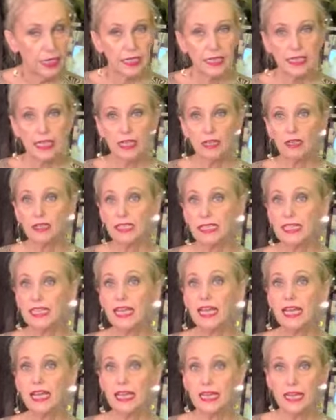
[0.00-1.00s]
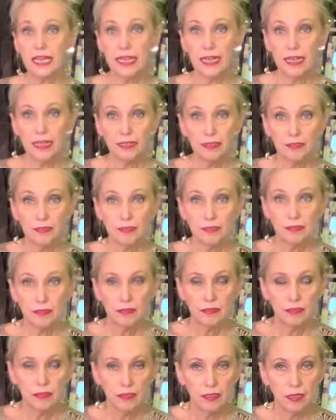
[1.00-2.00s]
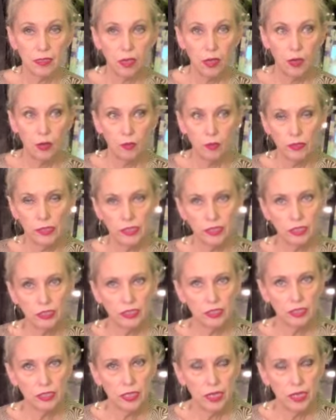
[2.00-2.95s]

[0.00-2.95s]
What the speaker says: Carolina Herrera, which